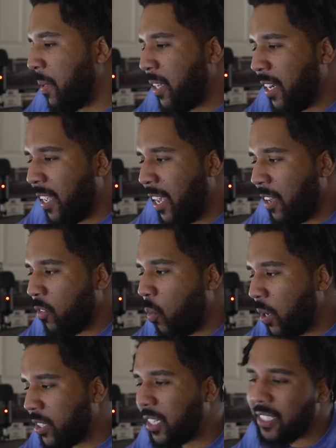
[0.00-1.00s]
But then again,
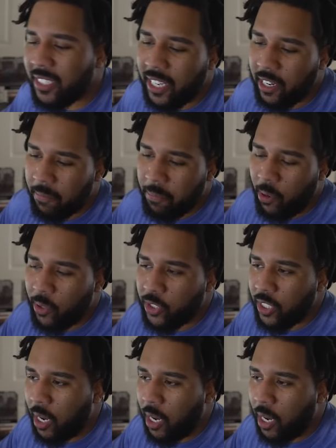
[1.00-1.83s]
once I see it in person,